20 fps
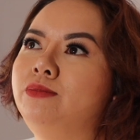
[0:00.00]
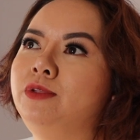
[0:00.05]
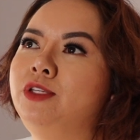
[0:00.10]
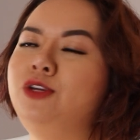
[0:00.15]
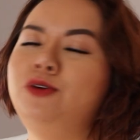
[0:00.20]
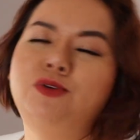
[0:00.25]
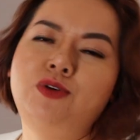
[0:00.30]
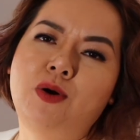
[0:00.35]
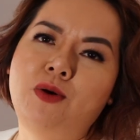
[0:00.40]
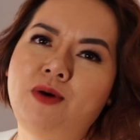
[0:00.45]

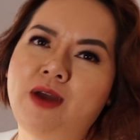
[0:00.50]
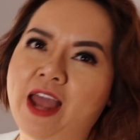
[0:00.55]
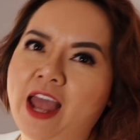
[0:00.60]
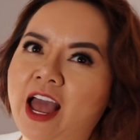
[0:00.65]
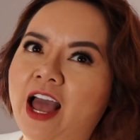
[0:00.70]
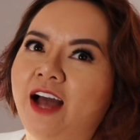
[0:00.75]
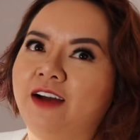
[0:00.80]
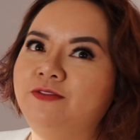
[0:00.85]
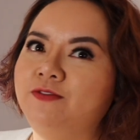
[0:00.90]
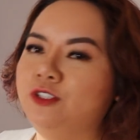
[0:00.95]
you don't
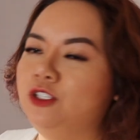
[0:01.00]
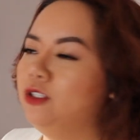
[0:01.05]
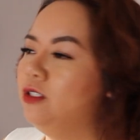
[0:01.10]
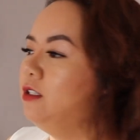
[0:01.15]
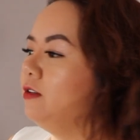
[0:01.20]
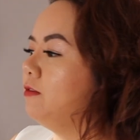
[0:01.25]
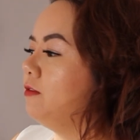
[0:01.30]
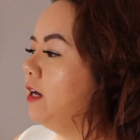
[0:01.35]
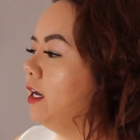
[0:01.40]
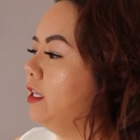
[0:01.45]
have to
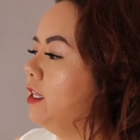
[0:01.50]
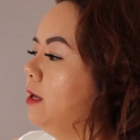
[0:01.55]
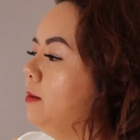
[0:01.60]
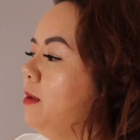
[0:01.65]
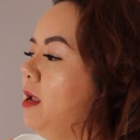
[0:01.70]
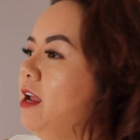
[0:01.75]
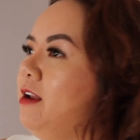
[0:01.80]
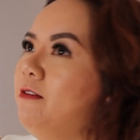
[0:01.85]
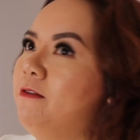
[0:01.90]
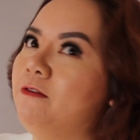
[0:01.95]
divide
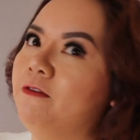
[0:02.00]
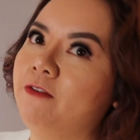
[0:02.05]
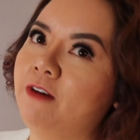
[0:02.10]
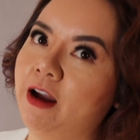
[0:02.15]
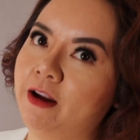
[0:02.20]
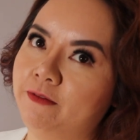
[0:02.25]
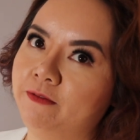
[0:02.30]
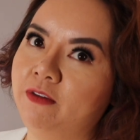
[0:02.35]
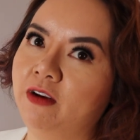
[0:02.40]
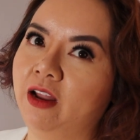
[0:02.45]
them in
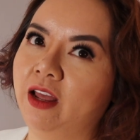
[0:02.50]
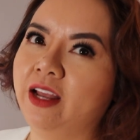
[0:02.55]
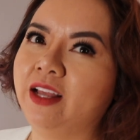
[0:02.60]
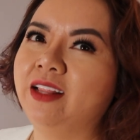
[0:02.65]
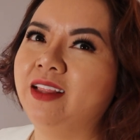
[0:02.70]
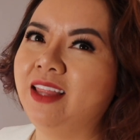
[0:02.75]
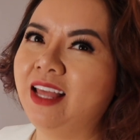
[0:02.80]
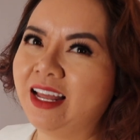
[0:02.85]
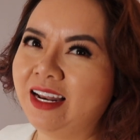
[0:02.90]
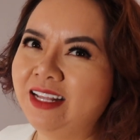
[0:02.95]
5
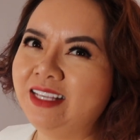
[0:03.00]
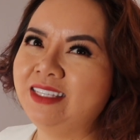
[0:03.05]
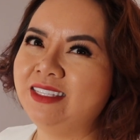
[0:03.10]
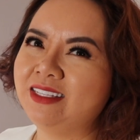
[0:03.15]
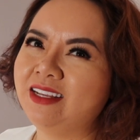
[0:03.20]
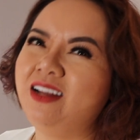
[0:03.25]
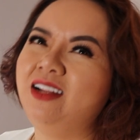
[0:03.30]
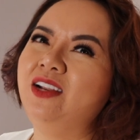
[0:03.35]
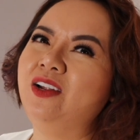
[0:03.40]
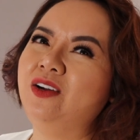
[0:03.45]
length. That is
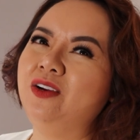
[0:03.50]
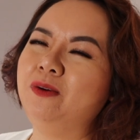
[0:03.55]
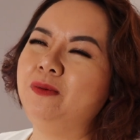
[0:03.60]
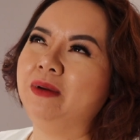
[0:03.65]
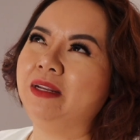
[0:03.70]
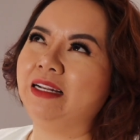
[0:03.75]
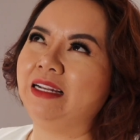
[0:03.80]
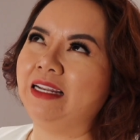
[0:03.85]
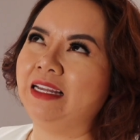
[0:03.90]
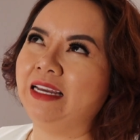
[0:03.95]
a little
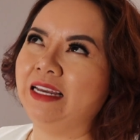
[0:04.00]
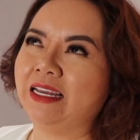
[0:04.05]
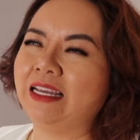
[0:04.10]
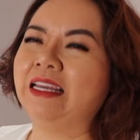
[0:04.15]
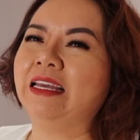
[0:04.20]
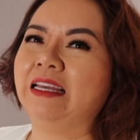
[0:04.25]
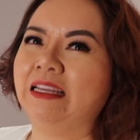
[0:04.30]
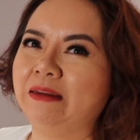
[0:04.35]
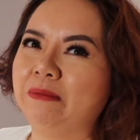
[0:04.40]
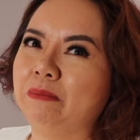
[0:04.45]
bit
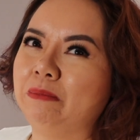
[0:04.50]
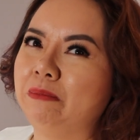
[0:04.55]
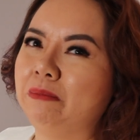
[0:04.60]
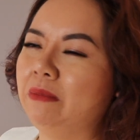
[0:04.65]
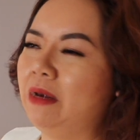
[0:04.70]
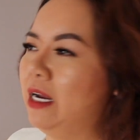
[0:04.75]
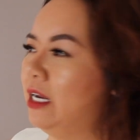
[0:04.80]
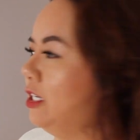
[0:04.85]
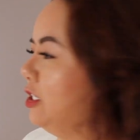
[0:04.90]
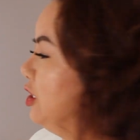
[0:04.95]
like
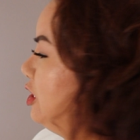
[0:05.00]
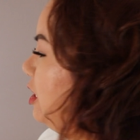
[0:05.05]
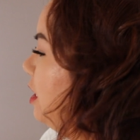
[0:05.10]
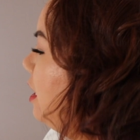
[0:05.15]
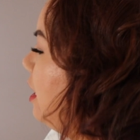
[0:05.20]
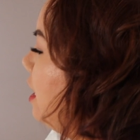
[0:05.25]
much.